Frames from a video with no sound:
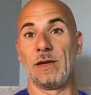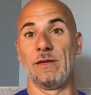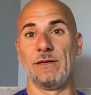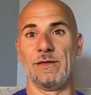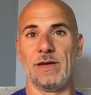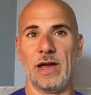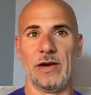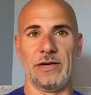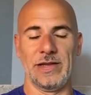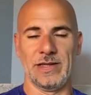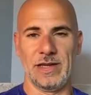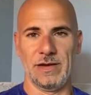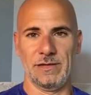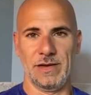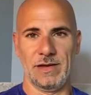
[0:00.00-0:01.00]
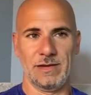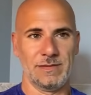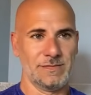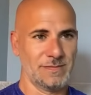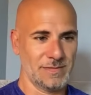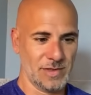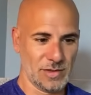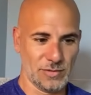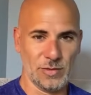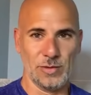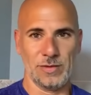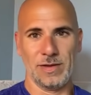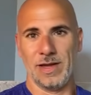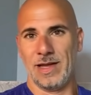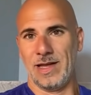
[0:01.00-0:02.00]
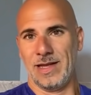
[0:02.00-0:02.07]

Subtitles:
very devil truth